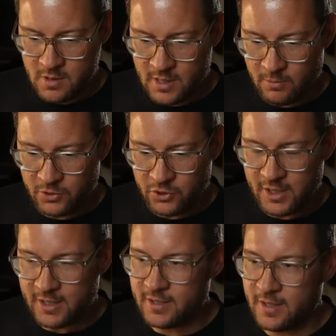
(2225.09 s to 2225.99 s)
I will
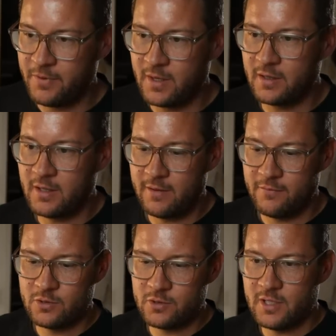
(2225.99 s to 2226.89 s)
share something that I've
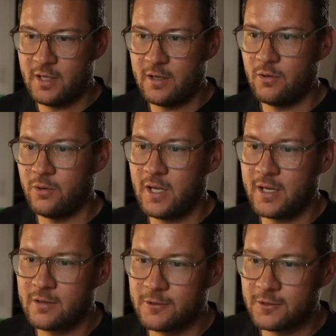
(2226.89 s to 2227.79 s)
used in the online
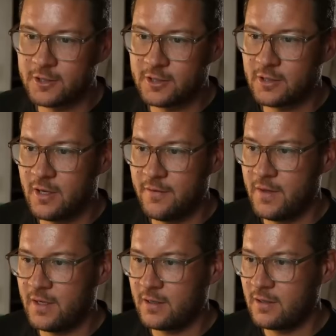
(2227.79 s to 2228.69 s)
course, I think.